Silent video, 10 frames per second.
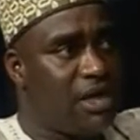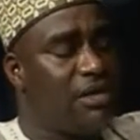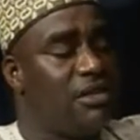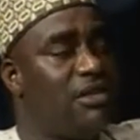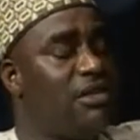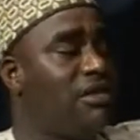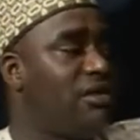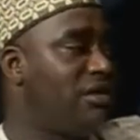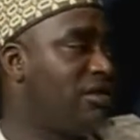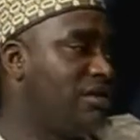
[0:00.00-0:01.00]
and
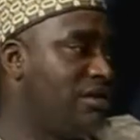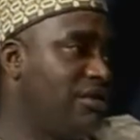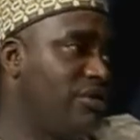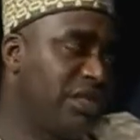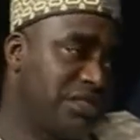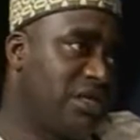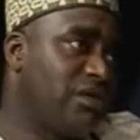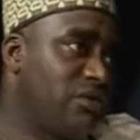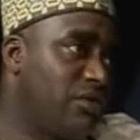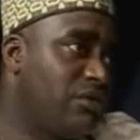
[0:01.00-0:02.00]
the
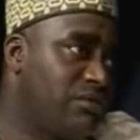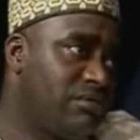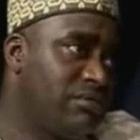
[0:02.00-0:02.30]
western zone